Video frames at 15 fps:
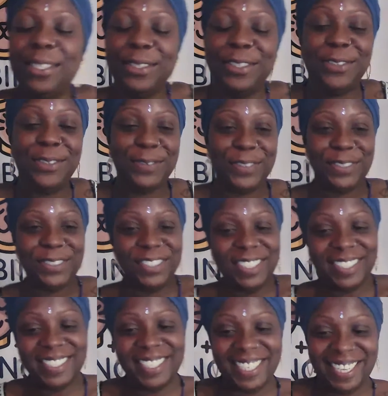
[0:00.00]
Thank you,
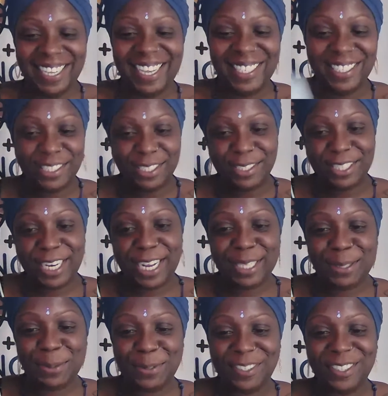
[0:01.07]
universe. And this is the
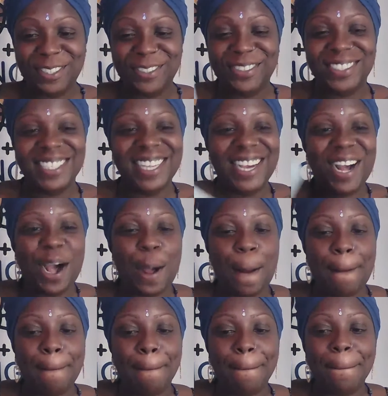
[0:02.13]
last one too.
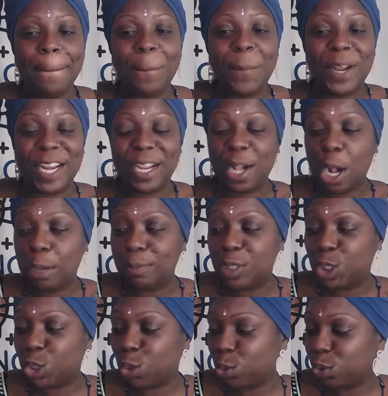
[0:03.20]
When it
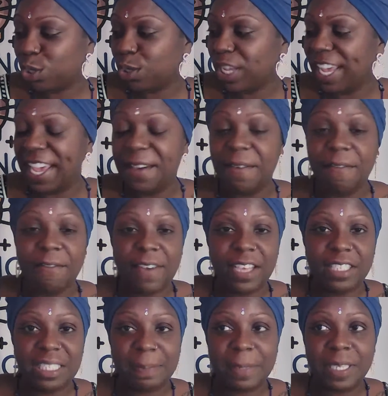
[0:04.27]
comes to
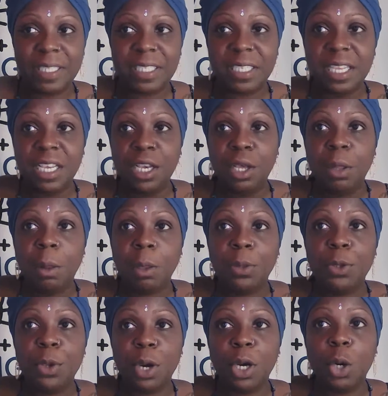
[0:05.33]
investments,
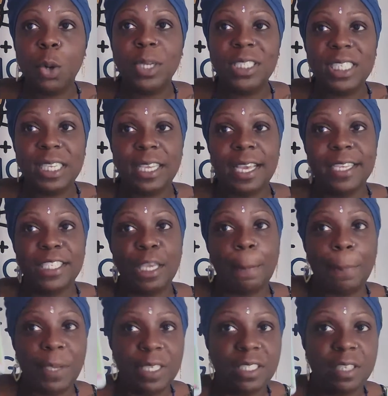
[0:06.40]
you're going to
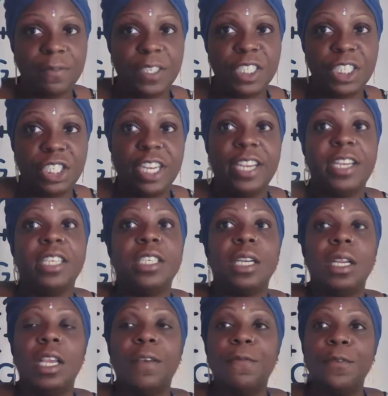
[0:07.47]
get your piece of your
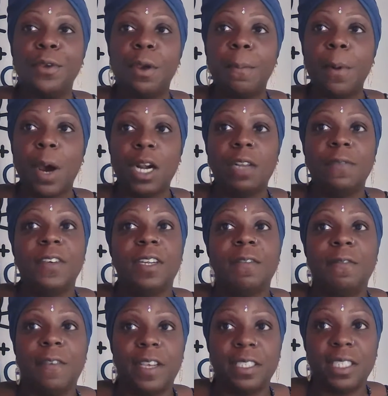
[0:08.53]
share if you're part of
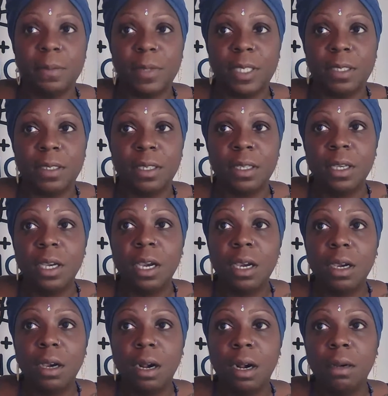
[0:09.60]
an investment
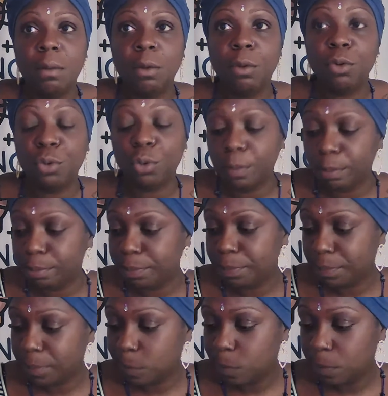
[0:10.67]
group.